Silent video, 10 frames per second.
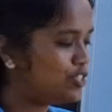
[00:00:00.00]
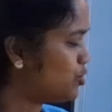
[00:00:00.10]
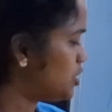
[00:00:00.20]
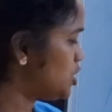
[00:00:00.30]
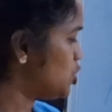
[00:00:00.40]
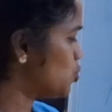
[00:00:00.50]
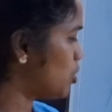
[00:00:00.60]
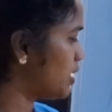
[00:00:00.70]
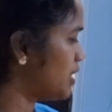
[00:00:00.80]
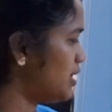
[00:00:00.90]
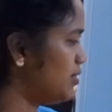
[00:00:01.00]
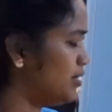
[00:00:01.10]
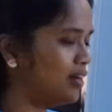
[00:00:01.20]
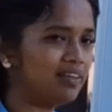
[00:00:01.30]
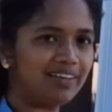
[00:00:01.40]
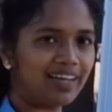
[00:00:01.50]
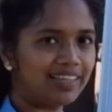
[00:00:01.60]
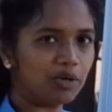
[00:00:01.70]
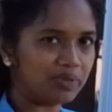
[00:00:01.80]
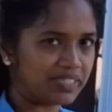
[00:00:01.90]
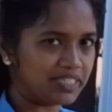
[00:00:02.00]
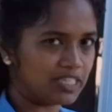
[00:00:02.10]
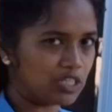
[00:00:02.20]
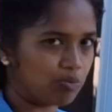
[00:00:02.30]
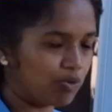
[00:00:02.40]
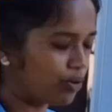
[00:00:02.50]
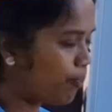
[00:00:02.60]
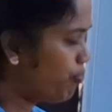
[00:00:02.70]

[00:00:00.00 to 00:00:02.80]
So this is what the other question is about.